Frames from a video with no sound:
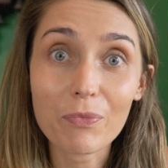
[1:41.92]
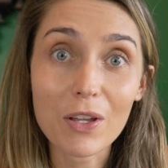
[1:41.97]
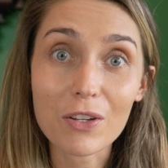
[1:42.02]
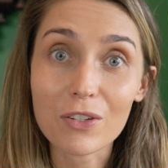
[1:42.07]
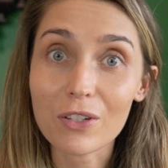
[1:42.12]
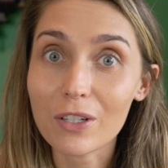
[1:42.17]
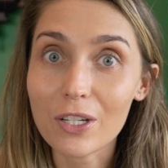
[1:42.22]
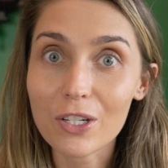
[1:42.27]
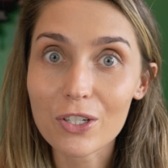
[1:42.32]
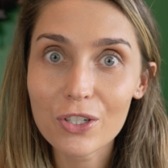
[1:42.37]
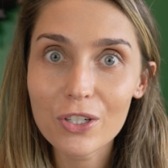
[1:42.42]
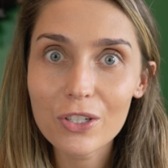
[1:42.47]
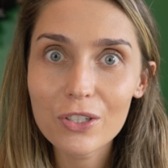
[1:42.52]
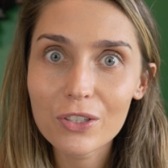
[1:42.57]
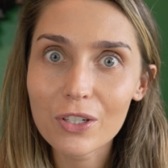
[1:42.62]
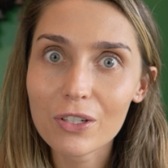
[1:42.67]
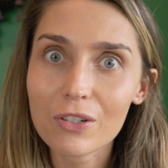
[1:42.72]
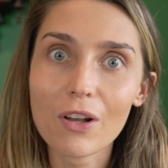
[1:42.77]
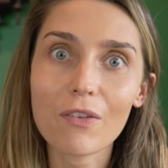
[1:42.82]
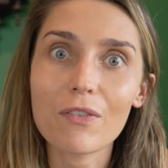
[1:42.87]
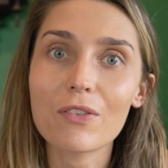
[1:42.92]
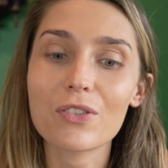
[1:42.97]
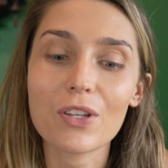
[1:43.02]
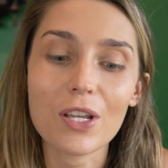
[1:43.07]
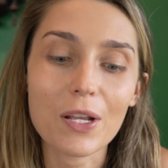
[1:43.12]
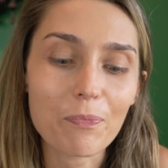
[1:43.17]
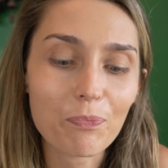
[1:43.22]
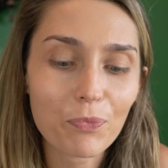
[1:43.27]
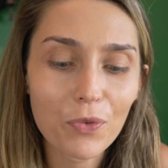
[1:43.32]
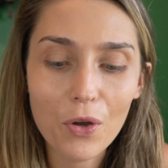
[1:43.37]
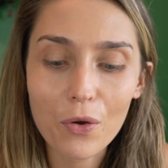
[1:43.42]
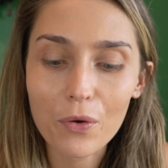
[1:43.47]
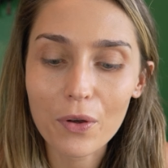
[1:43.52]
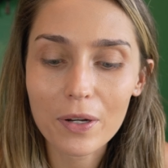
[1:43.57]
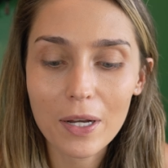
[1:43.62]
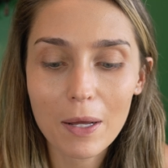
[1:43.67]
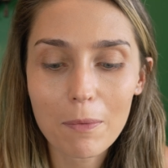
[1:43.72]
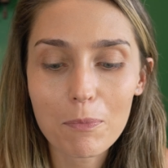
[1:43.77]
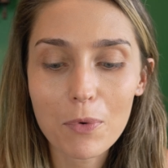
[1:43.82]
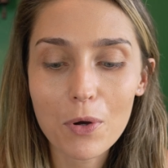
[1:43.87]
and delicious because obviously
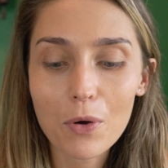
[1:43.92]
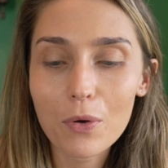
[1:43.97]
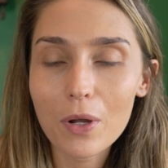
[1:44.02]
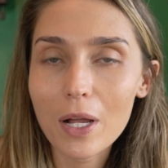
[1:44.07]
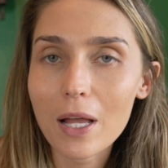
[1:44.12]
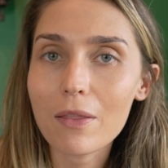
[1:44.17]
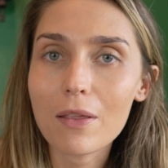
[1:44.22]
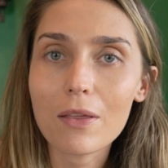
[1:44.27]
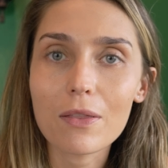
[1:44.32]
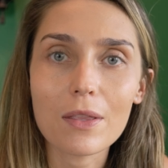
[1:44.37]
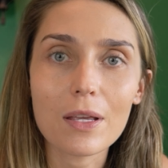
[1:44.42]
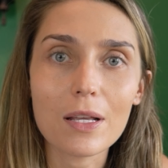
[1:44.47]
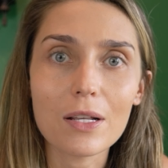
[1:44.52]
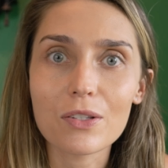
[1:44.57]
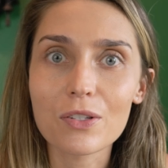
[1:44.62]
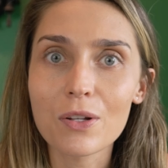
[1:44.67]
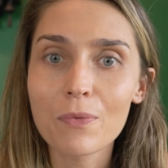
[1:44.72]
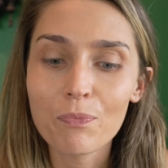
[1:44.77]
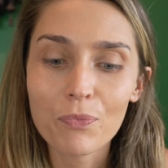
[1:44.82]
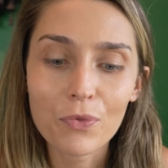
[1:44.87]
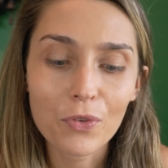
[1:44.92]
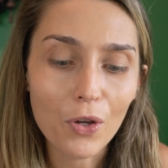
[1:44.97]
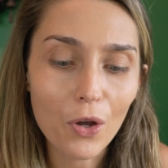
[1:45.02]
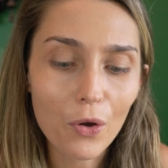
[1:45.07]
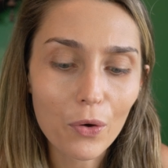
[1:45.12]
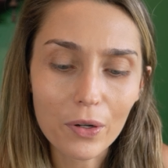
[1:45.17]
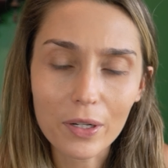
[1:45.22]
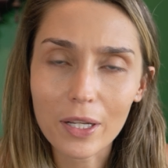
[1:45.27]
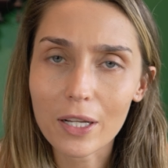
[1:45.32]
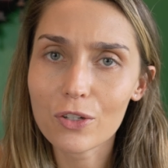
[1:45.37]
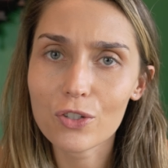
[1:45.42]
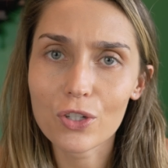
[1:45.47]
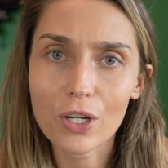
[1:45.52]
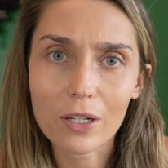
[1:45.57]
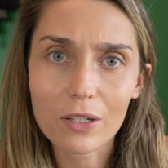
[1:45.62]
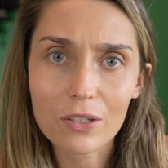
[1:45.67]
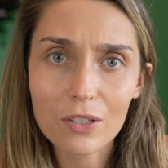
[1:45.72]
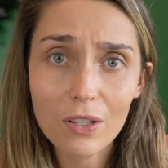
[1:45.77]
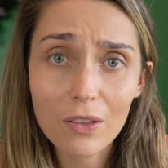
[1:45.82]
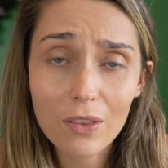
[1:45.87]
coconut milk and then there's coconut
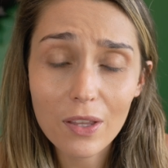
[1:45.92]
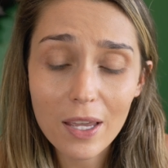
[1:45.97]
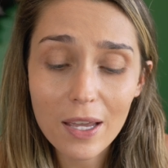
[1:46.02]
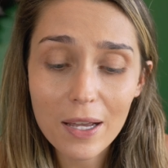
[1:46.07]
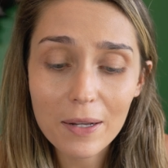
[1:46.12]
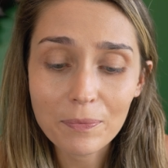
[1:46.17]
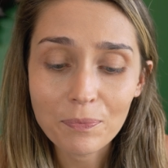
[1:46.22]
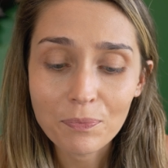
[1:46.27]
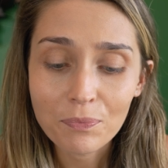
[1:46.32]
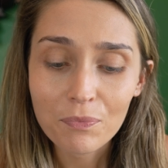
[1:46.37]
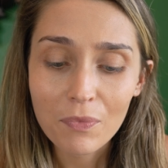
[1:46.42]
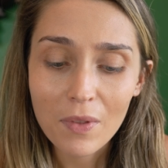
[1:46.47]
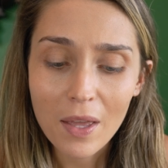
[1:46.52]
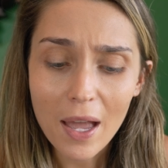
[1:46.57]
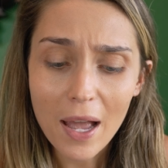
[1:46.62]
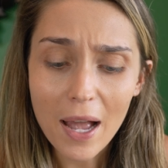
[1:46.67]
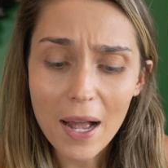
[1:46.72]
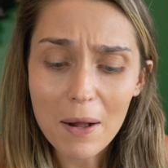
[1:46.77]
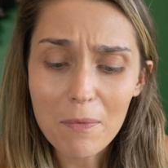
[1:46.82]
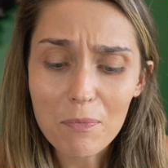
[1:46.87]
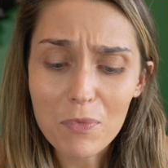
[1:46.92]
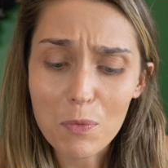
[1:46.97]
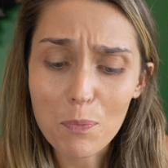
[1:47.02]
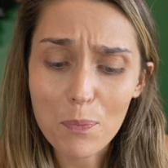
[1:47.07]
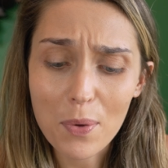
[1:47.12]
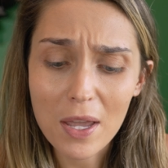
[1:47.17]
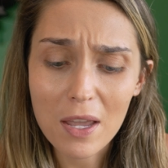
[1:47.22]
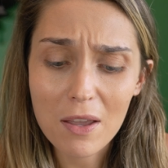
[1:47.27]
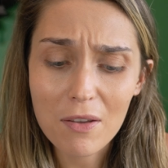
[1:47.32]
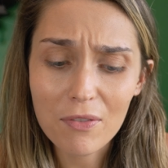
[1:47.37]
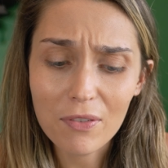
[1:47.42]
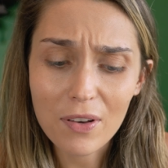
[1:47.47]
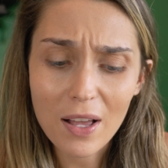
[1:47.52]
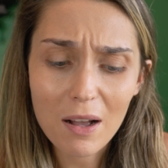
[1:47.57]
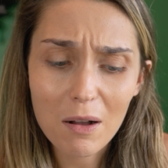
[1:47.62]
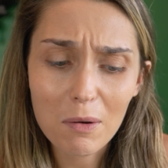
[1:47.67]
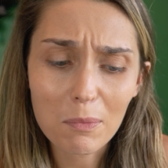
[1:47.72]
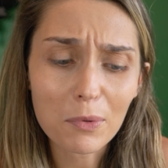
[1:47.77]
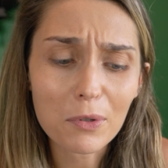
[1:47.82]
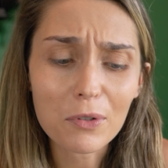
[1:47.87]
chunks in there. The pea
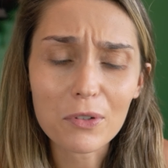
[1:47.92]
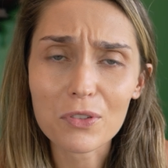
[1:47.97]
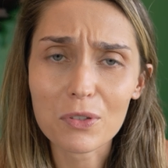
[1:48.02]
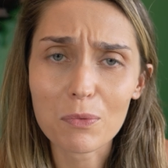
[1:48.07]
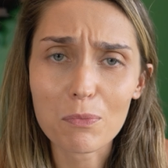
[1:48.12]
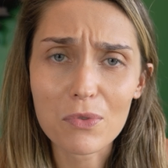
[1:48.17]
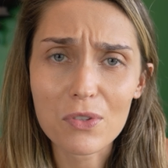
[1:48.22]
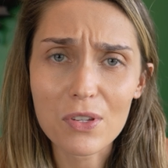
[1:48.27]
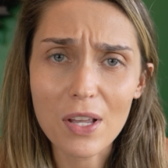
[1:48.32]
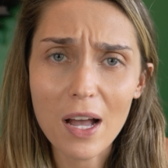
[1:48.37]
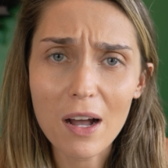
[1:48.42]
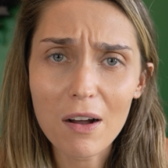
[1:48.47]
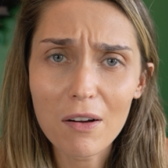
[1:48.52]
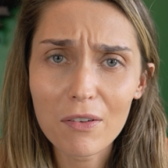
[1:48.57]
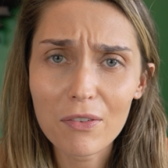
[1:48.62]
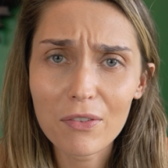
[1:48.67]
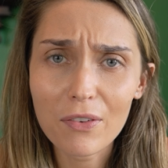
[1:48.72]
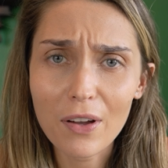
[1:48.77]
flour balls themselves